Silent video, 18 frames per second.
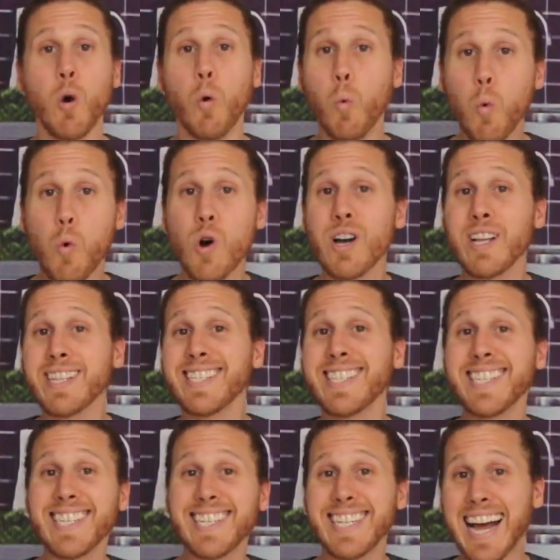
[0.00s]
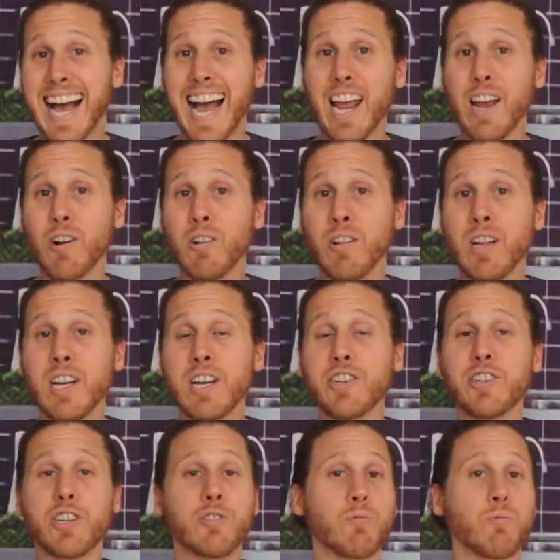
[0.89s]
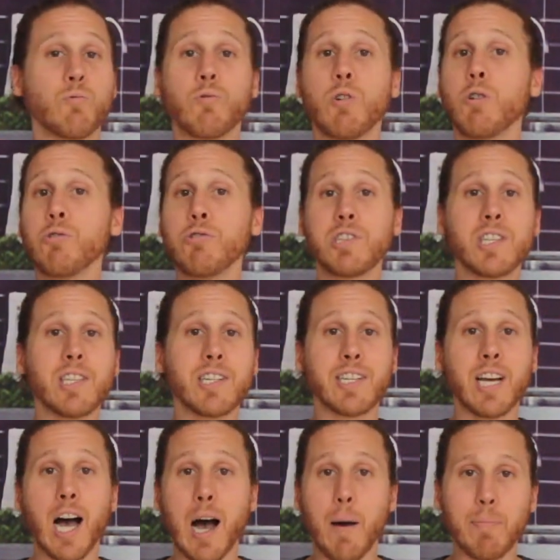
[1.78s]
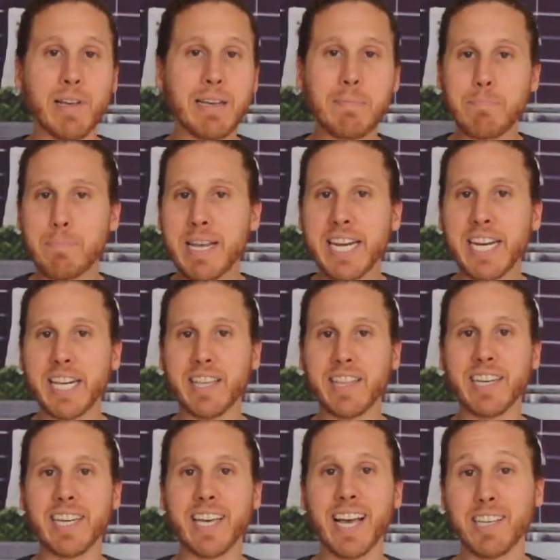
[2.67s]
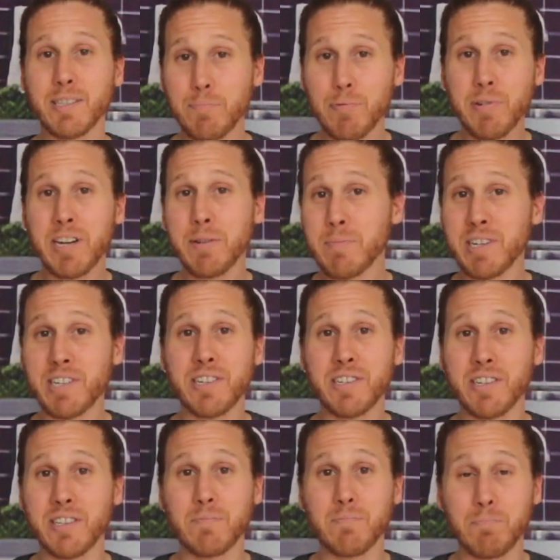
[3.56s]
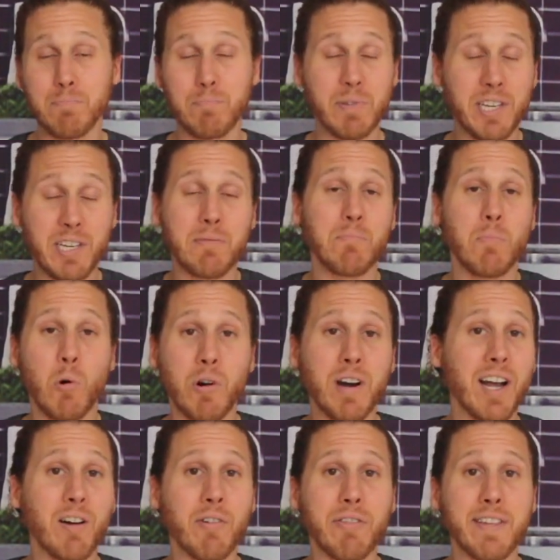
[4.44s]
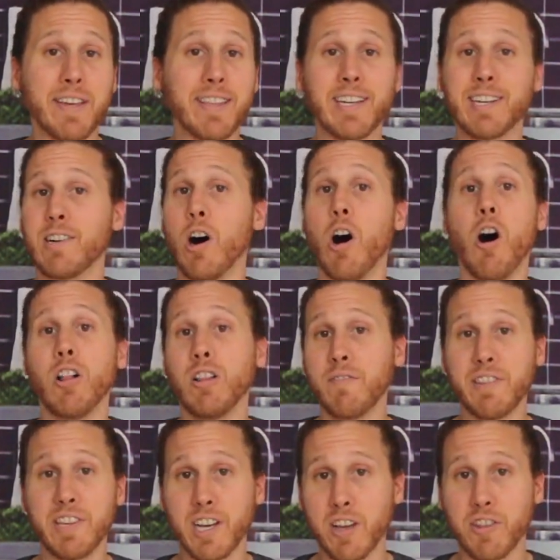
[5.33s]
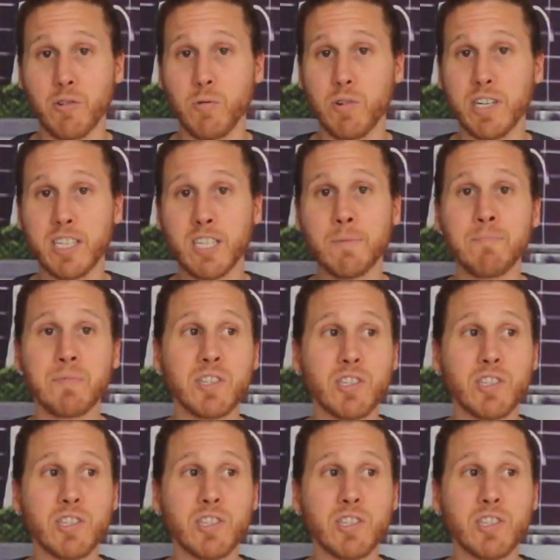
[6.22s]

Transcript: one style just rose to the top immediately as pretty much just being more healthy than all of the other ones,